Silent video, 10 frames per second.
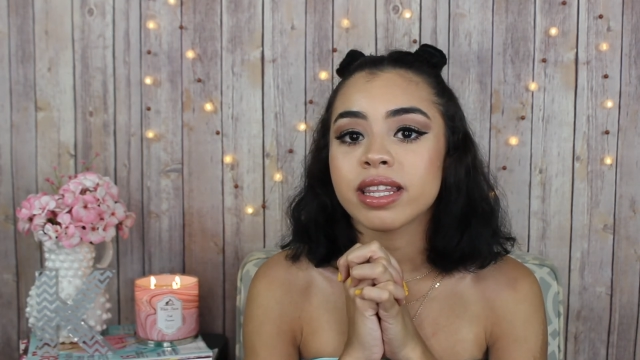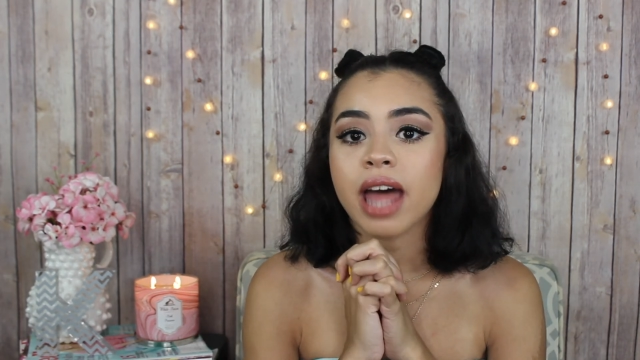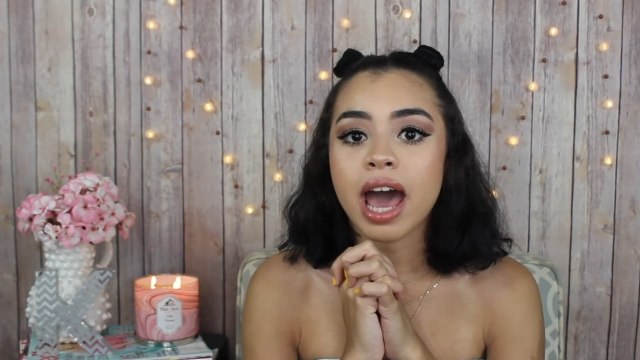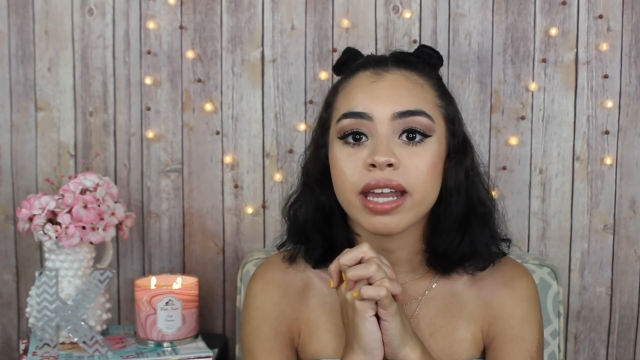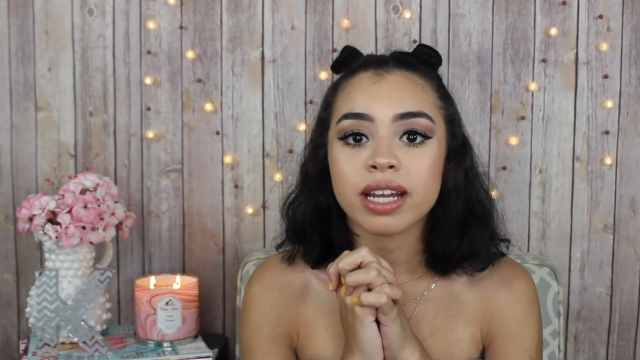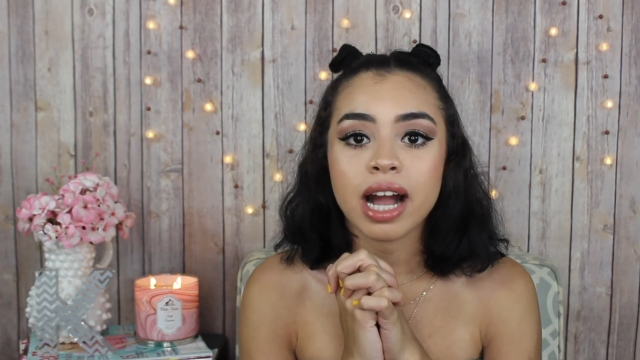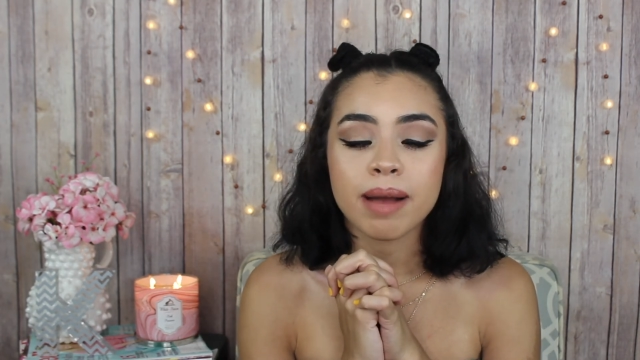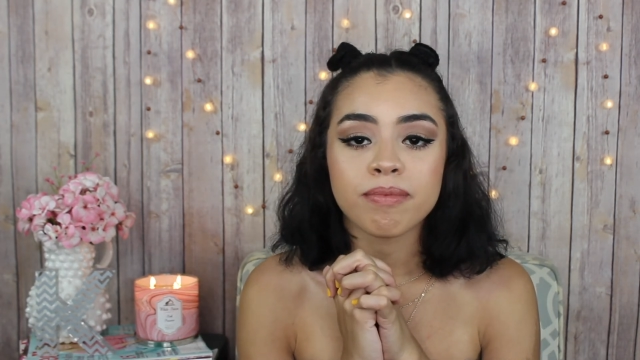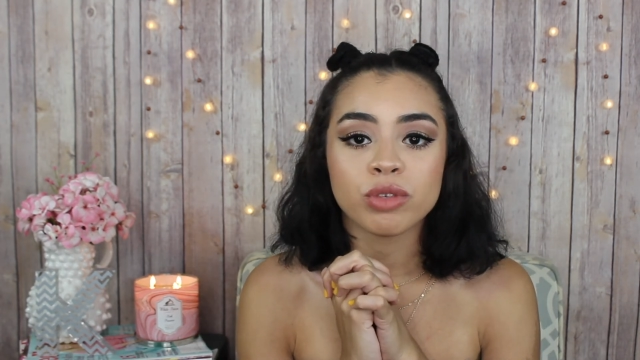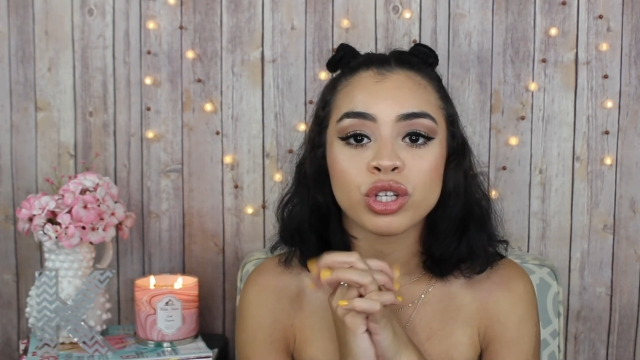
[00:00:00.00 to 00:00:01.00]
that
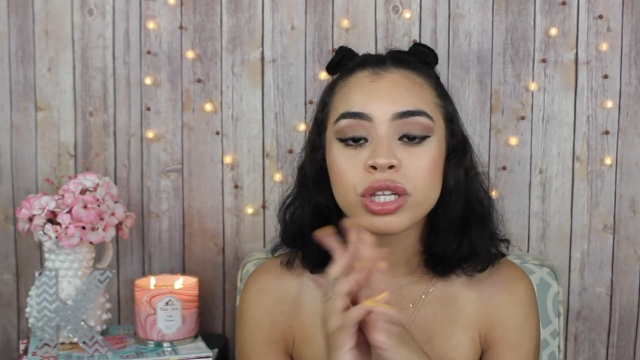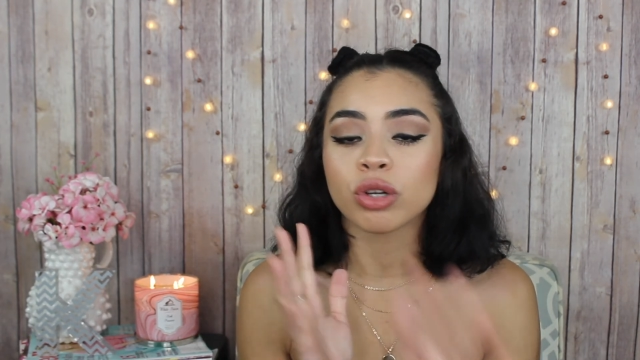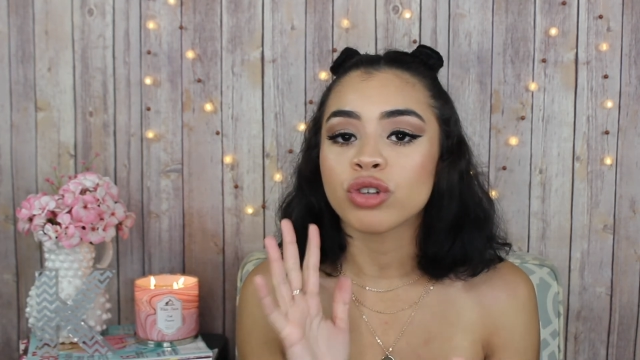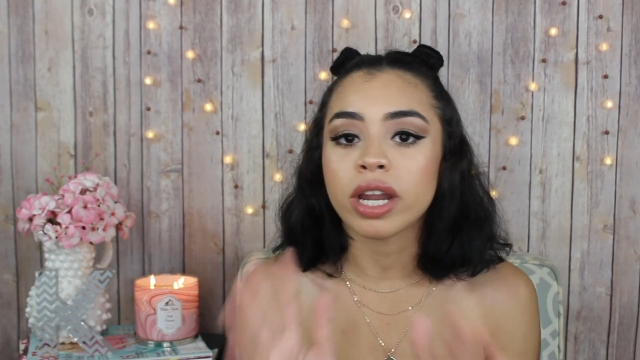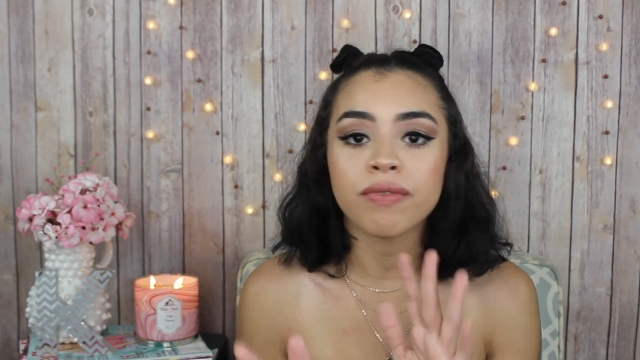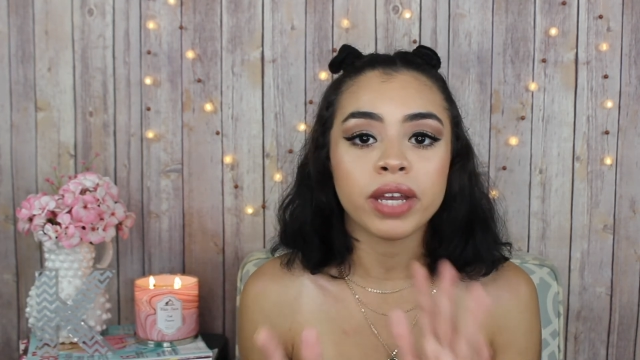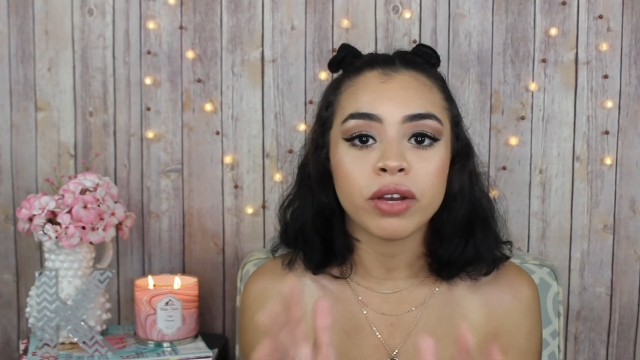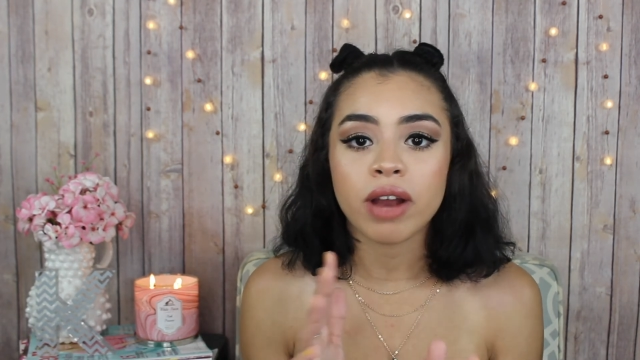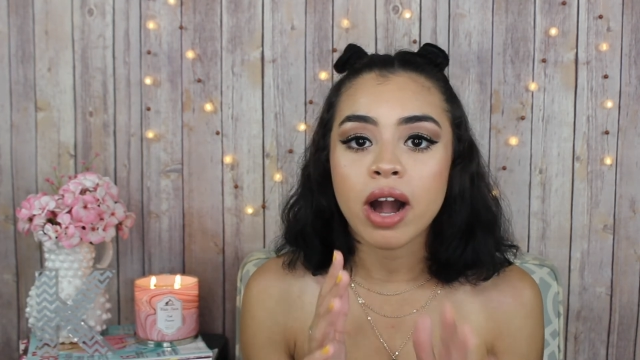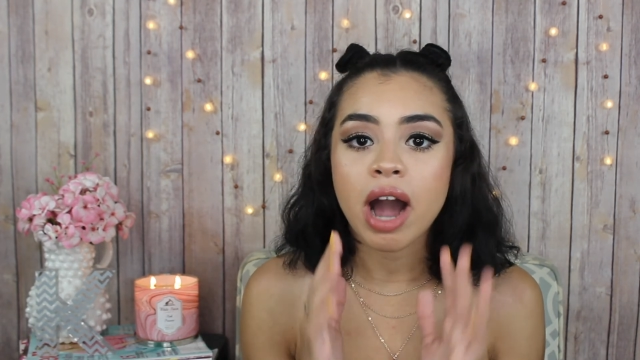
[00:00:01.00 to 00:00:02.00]
I'm still trying to figure out